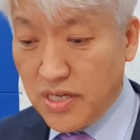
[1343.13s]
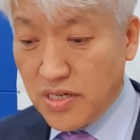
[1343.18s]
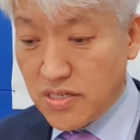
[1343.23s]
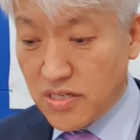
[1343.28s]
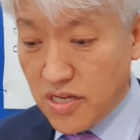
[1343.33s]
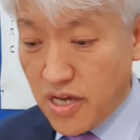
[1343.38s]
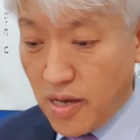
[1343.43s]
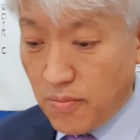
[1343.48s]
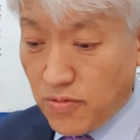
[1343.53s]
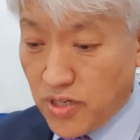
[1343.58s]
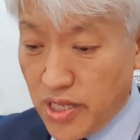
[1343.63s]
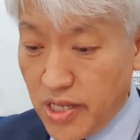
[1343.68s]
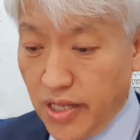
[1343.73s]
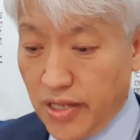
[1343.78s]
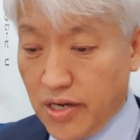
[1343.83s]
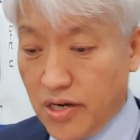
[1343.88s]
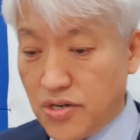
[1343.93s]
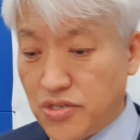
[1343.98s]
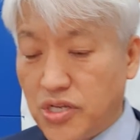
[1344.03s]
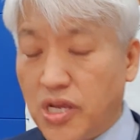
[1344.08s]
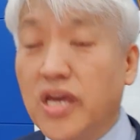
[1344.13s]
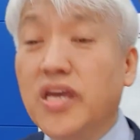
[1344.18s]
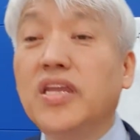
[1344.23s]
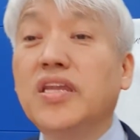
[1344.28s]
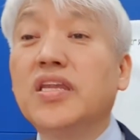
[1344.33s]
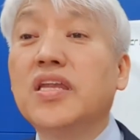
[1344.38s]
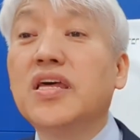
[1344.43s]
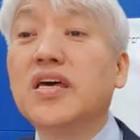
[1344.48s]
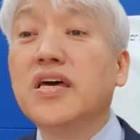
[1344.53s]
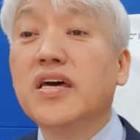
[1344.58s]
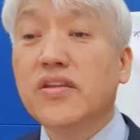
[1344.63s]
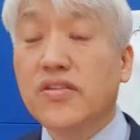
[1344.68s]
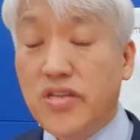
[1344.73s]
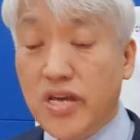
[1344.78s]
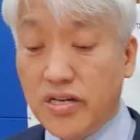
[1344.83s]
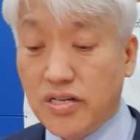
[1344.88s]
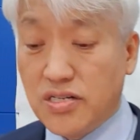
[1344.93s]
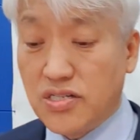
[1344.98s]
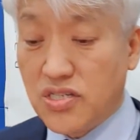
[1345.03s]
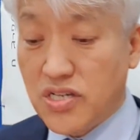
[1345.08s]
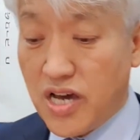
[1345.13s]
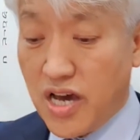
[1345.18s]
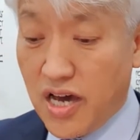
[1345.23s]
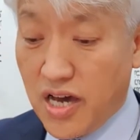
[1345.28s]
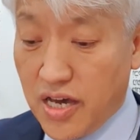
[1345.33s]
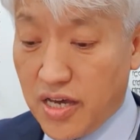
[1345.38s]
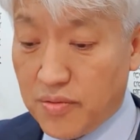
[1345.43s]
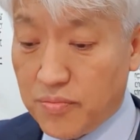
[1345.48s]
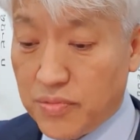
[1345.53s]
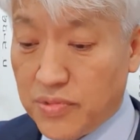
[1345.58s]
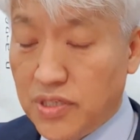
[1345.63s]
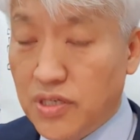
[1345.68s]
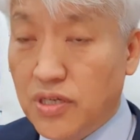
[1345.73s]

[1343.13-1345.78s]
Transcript: top leaders in their time.